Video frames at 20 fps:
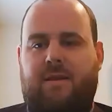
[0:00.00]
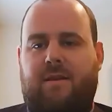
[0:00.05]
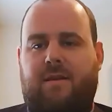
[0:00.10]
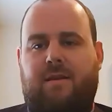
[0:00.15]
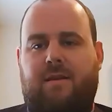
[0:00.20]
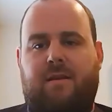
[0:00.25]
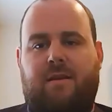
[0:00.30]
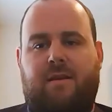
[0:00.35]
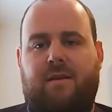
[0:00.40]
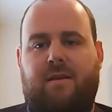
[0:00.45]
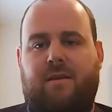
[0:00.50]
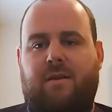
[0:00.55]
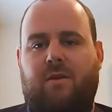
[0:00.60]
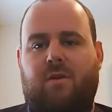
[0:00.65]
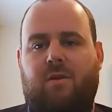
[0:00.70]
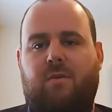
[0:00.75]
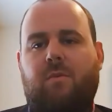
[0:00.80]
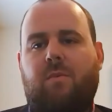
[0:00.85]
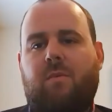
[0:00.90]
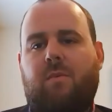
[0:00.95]
And, uh, you
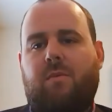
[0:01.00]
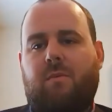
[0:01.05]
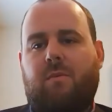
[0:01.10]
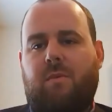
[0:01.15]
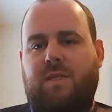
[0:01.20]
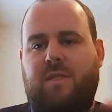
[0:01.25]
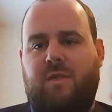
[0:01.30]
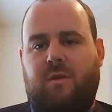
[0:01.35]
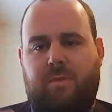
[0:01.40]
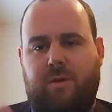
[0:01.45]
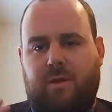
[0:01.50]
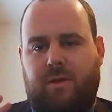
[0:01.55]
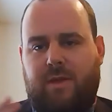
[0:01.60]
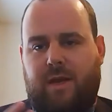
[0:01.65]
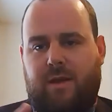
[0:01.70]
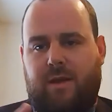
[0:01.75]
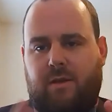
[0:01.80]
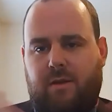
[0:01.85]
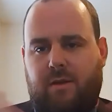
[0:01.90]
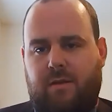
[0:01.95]
know, once you build
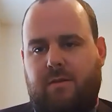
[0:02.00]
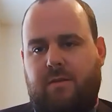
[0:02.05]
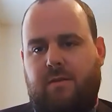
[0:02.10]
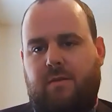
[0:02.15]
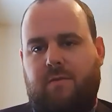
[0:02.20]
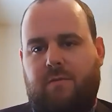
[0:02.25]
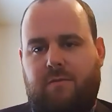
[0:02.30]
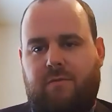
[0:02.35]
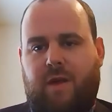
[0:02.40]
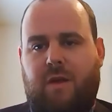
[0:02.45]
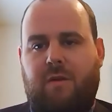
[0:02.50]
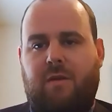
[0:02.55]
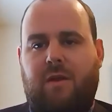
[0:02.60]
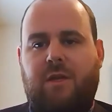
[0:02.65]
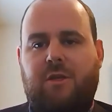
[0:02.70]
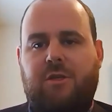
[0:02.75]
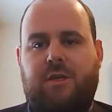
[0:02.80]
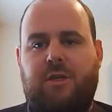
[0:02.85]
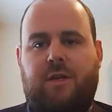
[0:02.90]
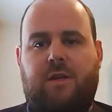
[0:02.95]
that good
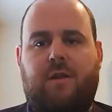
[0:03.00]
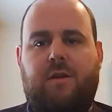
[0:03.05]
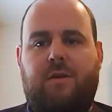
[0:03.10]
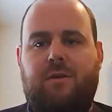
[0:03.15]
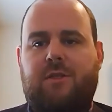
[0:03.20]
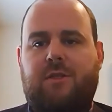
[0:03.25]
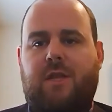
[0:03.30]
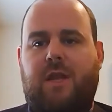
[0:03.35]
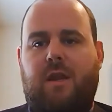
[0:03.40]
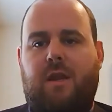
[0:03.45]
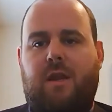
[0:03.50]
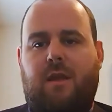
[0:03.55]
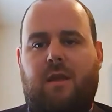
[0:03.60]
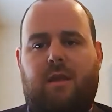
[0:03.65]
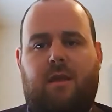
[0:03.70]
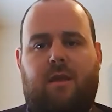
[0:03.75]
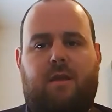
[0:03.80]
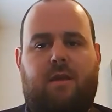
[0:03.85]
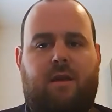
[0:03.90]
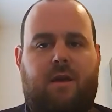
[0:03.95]
foundation and understanding,
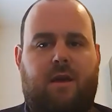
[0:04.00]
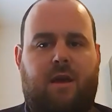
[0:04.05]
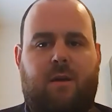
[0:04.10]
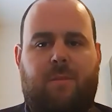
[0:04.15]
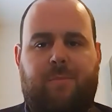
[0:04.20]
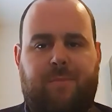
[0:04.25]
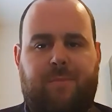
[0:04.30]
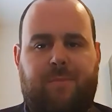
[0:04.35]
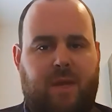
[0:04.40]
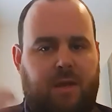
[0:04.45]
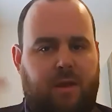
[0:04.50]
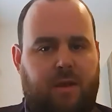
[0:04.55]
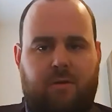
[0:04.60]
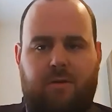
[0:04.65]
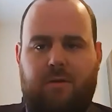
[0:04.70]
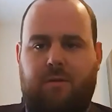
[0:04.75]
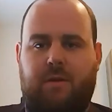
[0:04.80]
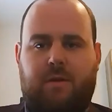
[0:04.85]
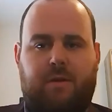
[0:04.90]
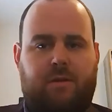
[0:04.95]
um, then, you
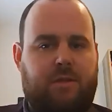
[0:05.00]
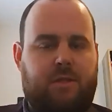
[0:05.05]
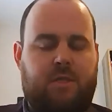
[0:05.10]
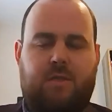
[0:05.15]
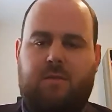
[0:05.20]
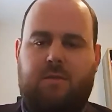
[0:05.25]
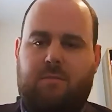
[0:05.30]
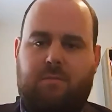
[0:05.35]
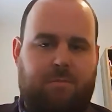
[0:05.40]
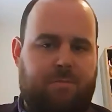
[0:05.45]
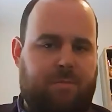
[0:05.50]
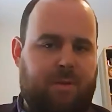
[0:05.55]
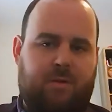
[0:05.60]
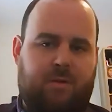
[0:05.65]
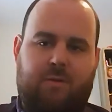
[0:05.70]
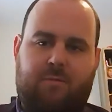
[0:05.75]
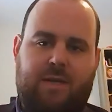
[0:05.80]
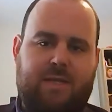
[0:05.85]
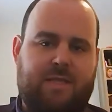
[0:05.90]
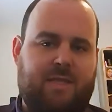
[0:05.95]
know, just build
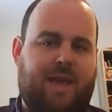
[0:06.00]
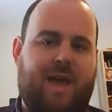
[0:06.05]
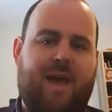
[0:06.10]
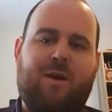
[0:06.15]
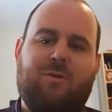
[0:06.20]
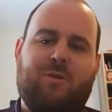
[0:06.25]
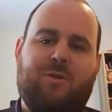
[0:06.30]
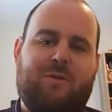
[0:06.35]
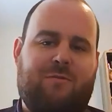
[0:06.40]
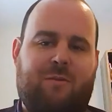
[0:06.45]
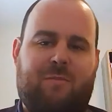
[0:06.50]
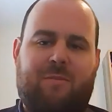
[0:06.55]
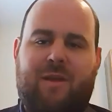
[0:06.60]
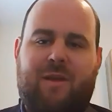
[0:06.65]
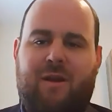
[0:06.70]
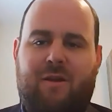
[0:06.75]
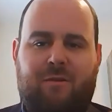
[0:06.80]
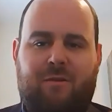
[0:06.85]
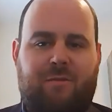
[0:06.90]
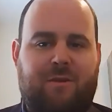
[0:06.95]
the rest of the house from
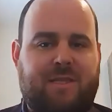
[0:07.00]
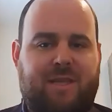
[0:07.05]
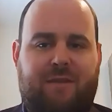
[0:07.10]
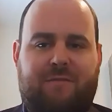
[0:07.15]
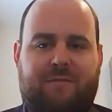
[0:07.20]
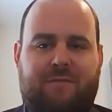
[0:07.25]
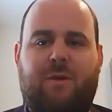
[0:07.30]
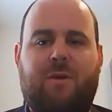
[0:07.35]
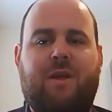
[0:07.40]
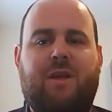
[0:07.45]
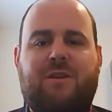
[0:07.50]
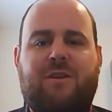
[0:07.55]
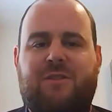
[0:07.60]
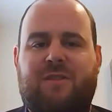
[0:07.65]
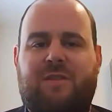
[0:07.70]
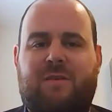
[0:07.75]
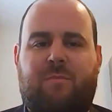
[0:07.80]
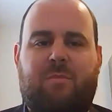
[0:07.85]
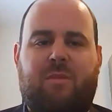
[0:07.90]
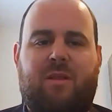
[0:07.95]
there once that
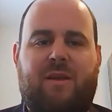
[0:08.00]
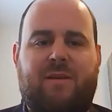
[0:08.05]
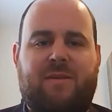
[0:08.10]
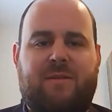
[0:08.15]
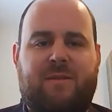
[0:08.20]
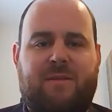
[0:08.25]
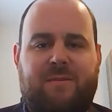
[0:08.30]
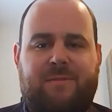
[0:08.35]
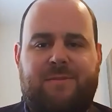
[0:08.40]
foundation's in place